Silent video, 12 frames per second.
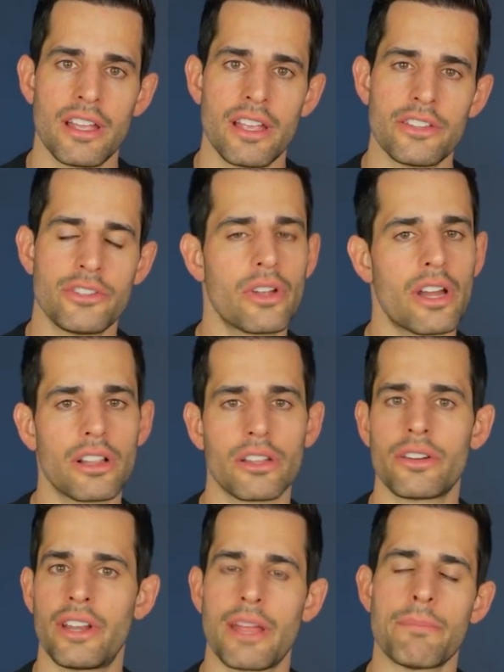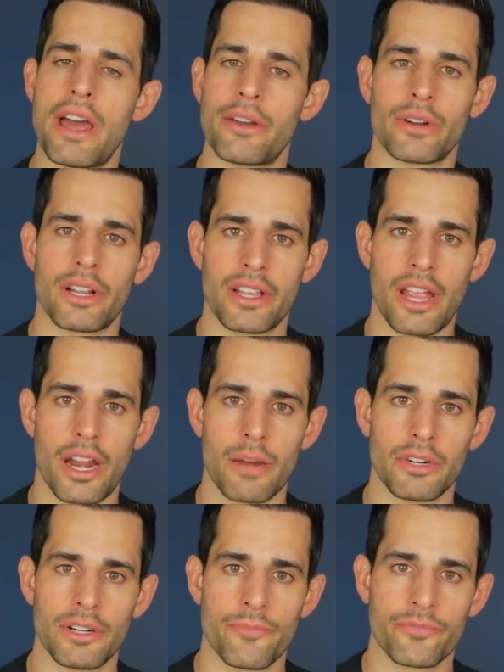is you got to learn to get better on
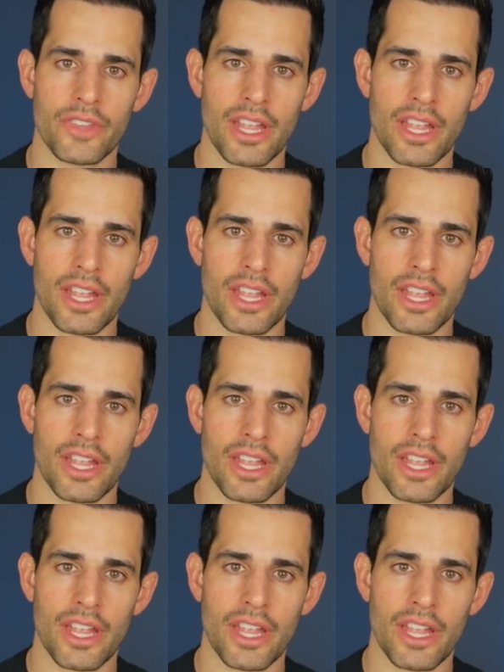camera.